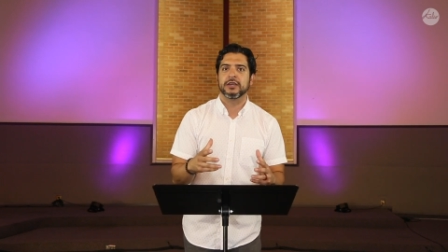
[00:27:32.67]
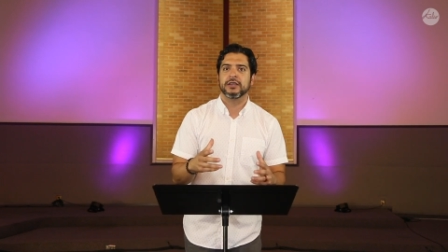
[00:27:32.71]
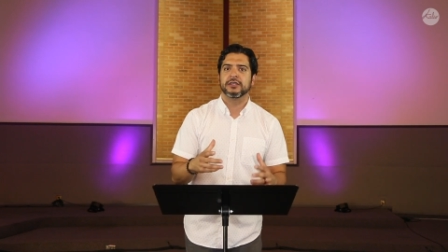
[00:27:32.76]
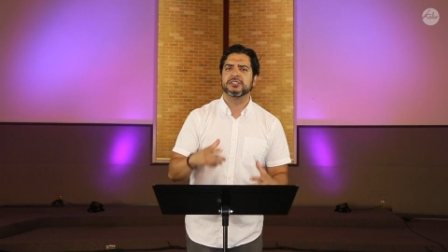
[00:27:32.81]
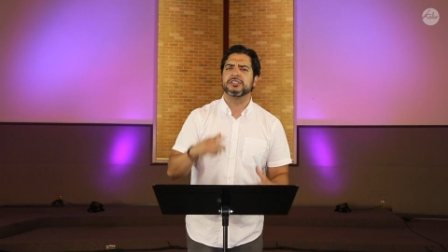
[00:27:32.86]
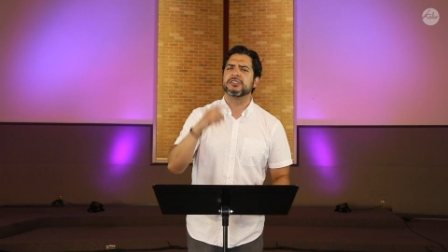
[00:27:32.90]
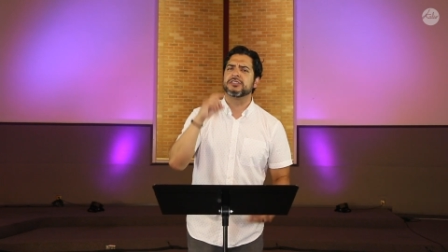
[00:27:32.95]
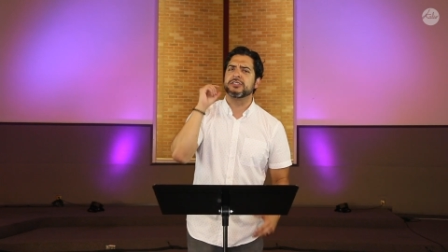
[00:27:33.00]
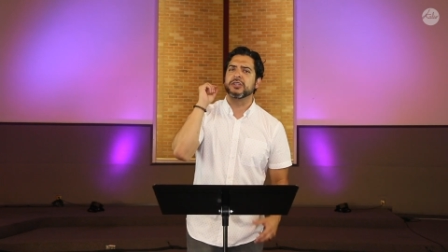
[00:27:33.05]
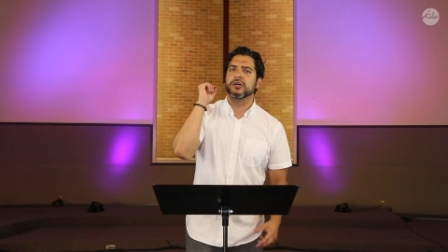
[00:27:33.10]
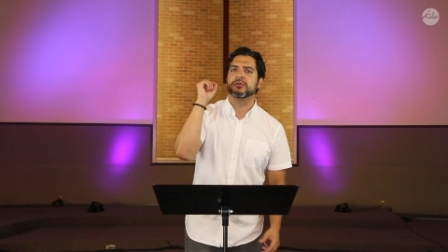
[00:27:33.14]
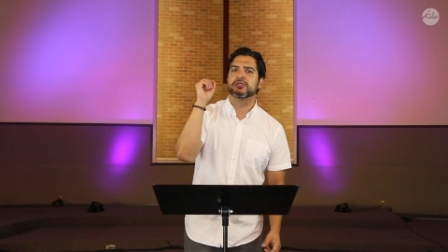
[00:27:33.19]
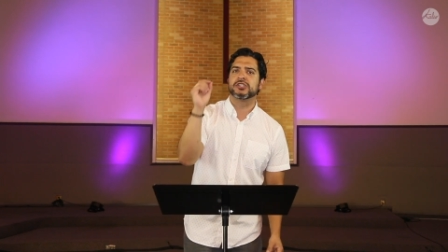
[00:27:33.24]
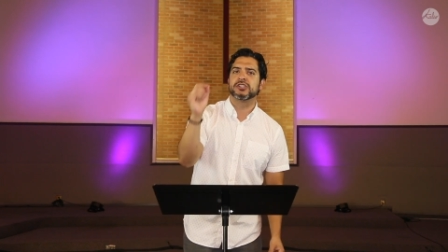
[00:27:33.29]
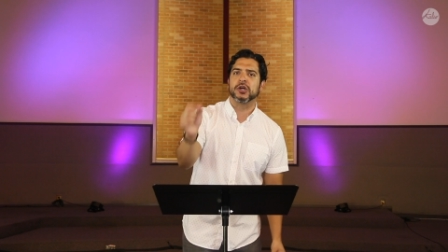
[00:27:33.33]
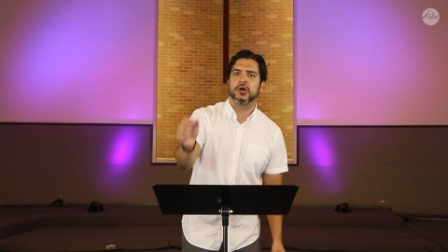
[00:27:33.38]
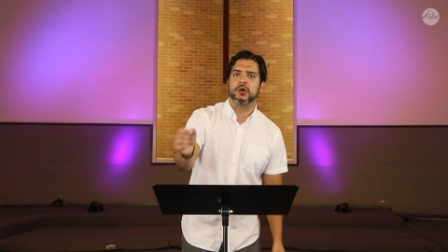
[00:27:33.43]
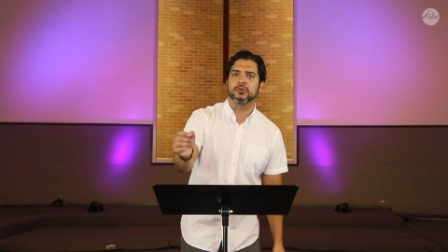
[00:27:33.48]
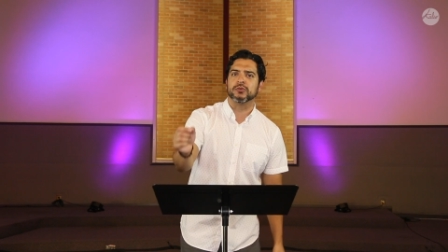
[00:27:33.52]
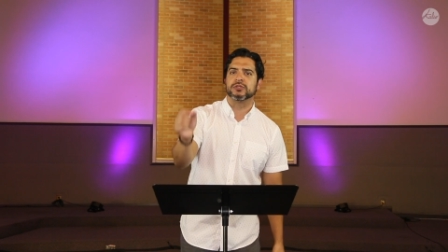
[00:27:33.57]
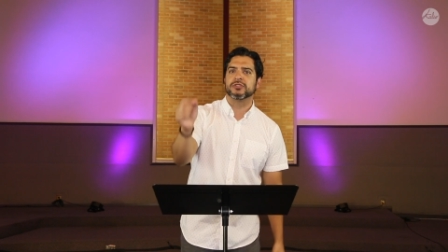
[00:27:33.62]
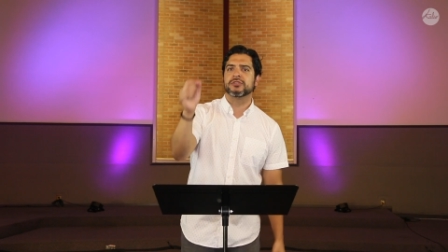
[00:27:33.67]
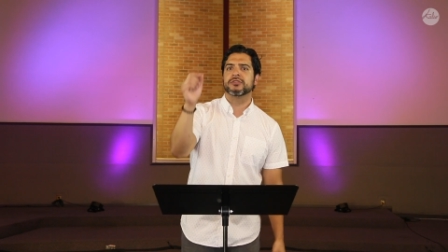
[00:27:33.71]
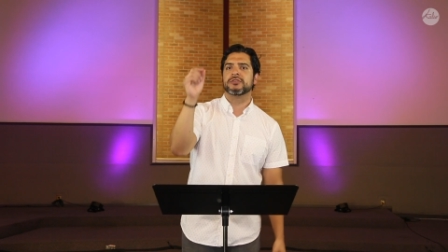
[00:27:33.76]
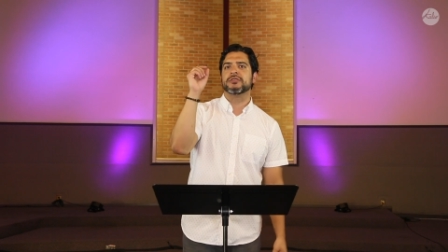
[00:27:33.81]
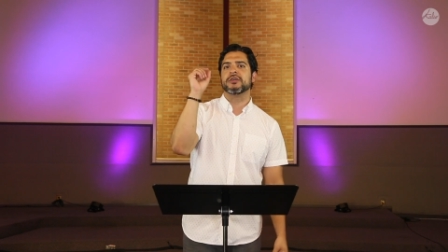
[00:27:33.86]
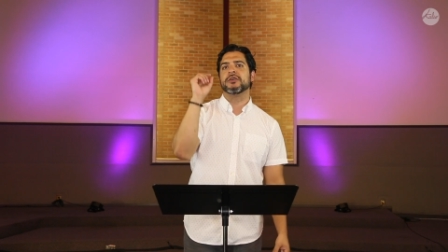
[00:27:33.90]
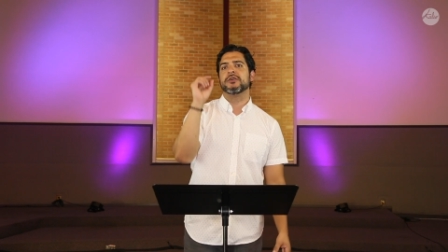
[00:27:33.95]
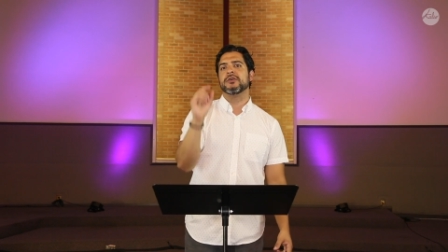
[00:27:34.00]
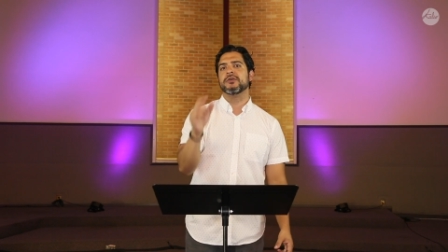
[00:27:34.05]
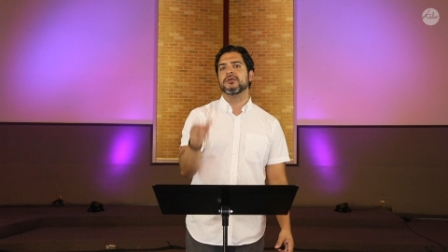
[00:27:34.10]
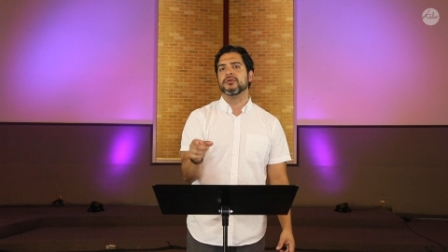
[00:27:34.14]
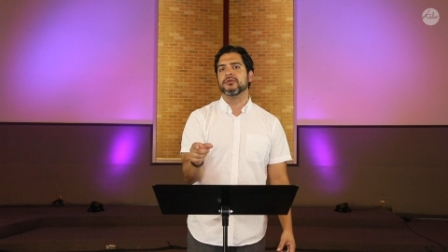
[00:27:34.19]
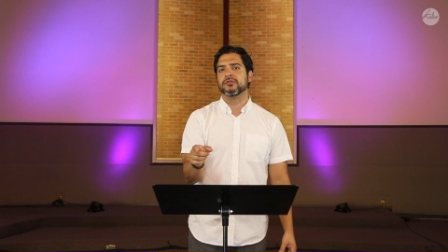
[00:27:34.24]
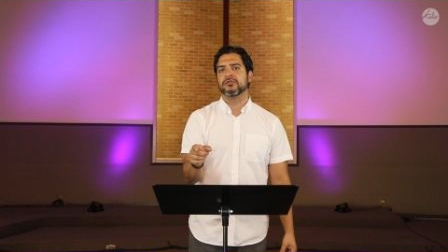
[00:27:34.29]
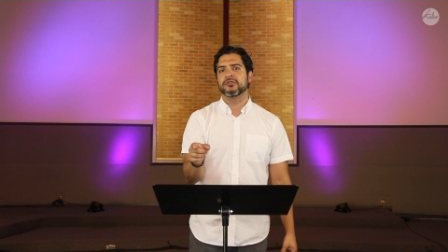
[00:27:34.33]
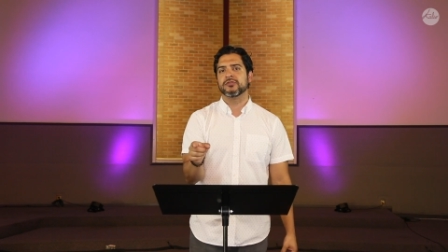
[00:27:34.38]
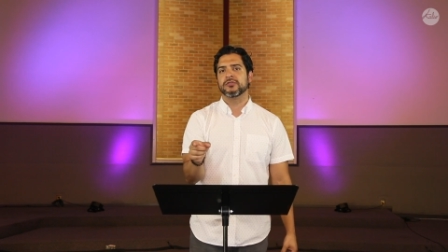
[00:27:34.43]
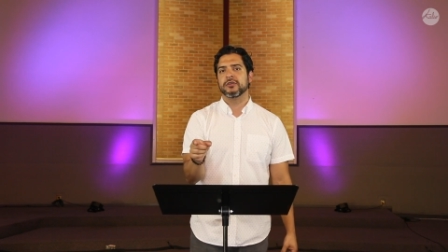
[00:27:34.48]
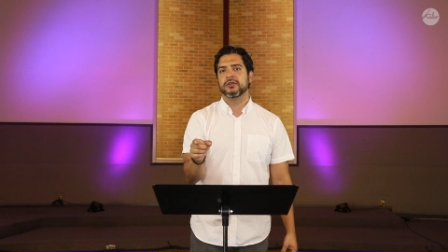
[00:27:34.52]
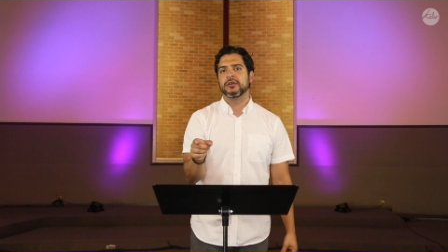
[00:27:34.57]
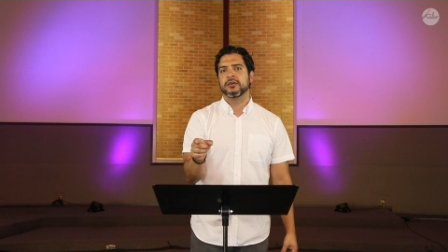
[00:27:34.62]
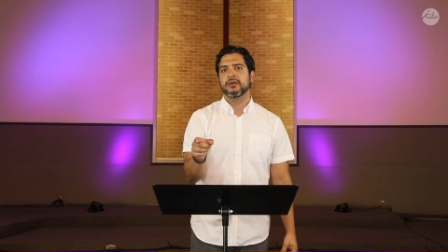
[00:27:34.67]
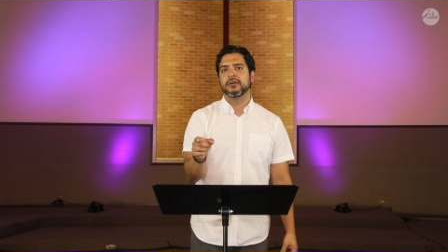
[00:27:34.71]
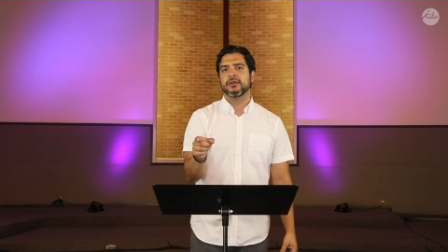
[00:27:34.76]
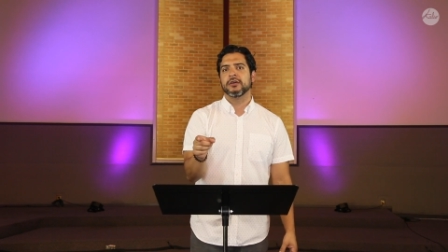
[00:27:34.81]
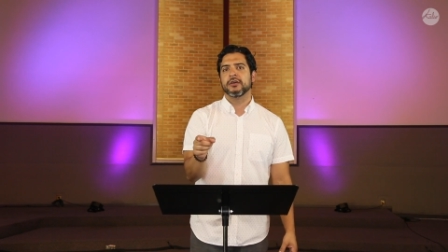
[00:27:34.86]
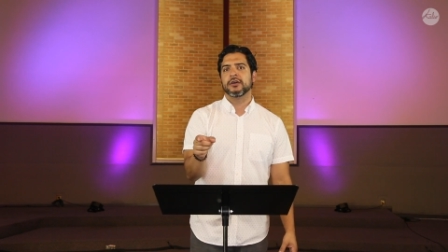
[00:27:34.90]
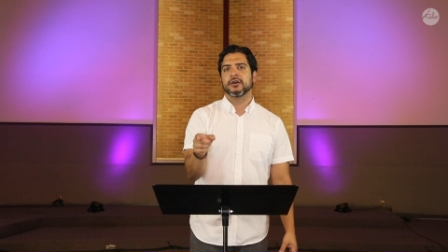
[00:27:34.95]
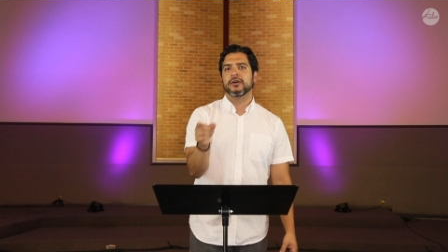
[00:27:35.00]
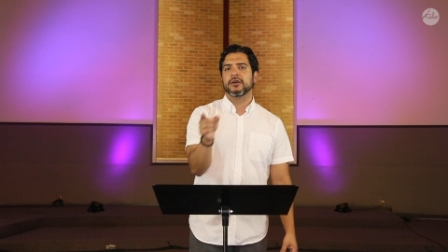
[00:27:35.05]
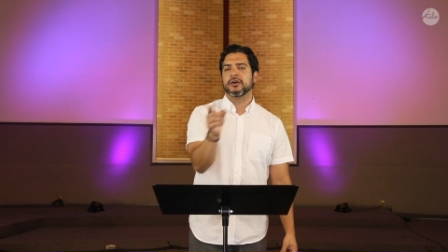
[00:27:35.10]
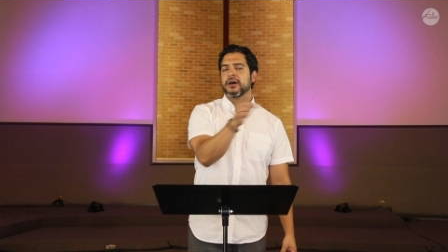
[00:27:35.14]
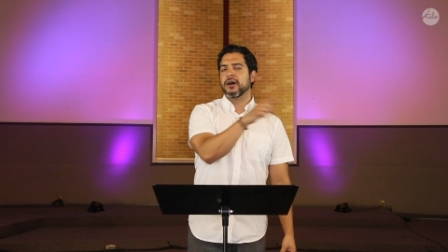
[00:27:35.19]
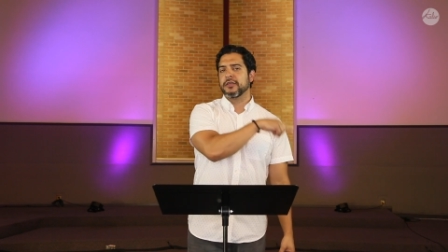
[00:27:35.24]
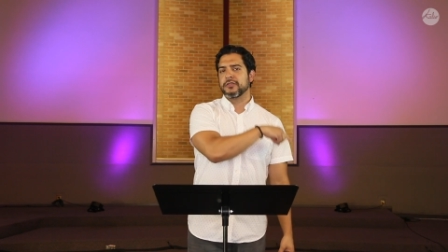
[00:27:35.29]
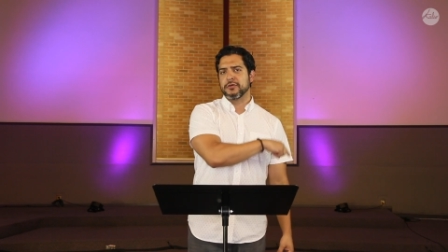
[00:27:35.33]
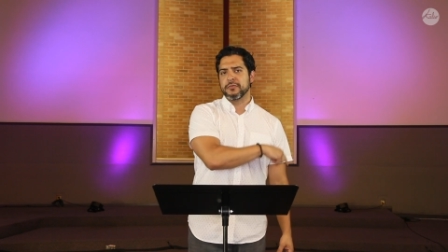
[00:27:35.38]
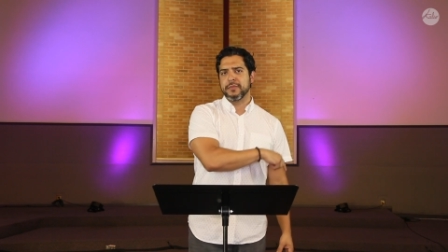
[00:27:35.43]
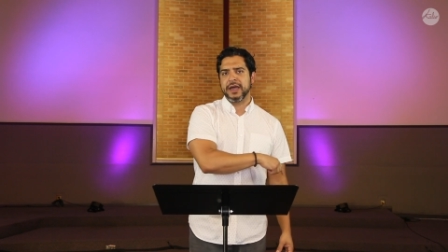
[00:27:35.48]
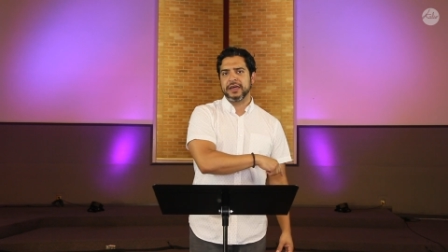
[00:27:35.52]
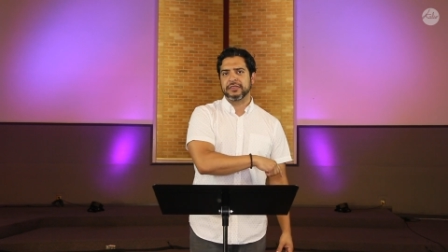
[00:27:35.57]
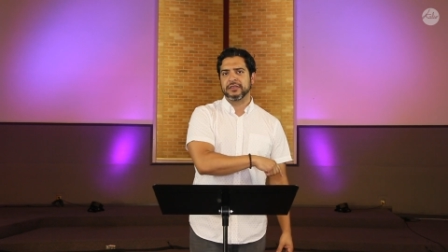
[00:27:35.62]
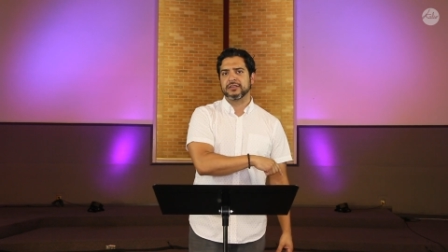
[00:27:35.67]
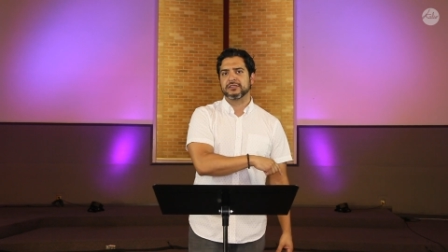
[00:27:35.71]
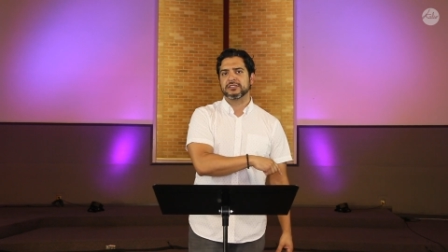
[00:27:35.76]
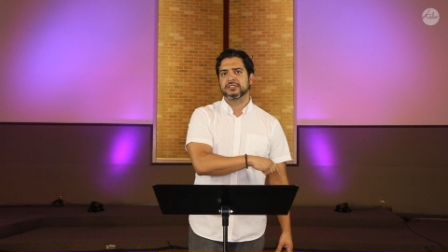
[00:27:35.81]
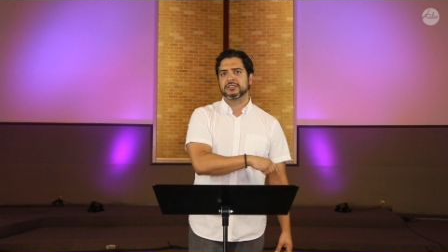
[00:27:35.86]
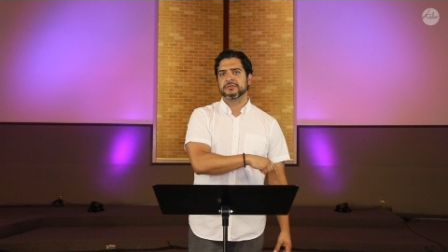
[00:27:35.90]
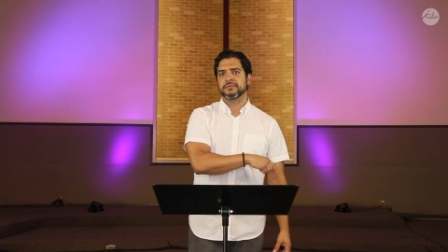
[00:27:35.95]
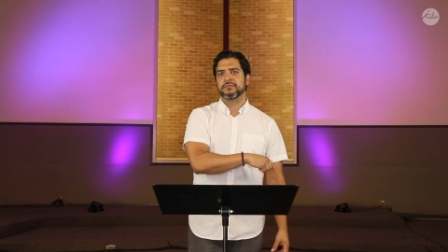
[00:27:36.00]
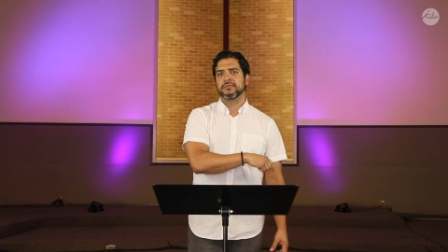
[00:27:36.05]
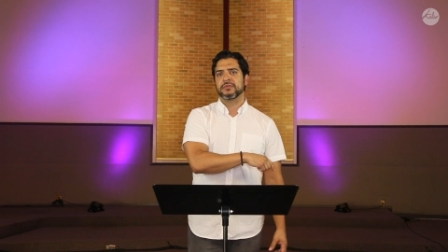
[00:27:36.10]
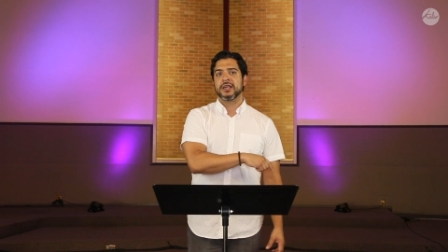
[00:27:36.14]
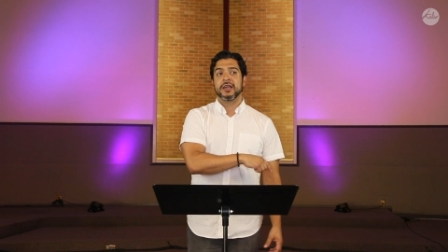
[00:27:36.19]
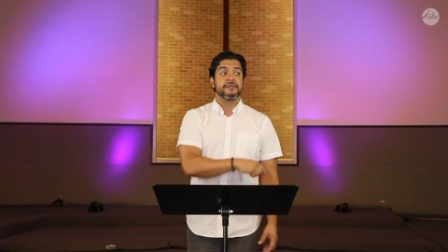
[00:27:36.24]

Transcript: she still chose to use other methods.